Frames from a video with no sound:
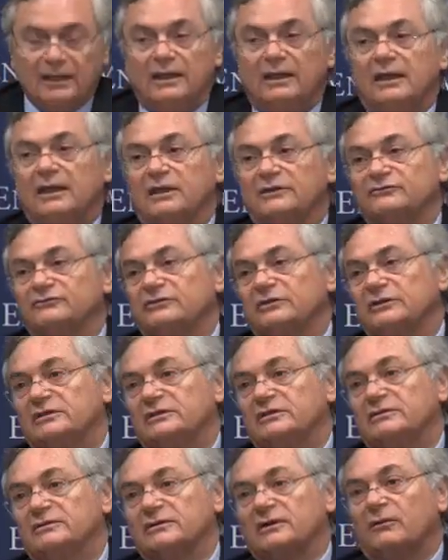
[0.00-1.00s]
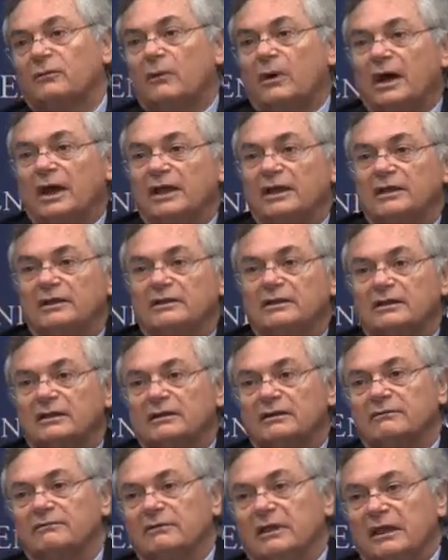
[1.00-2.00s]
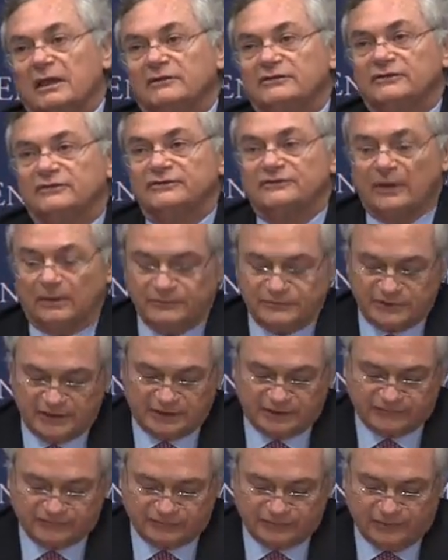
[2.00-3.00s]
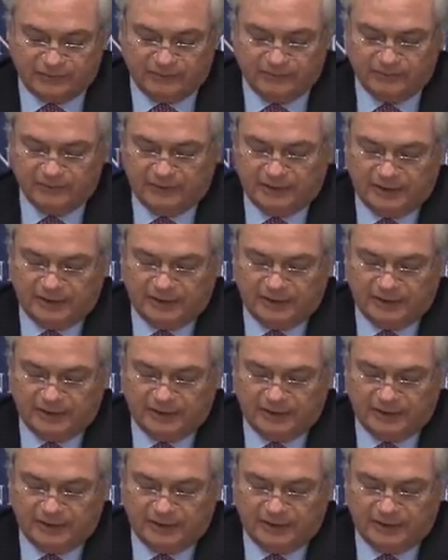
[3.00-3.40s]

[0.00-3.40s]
He has written on a wide range of subjects, from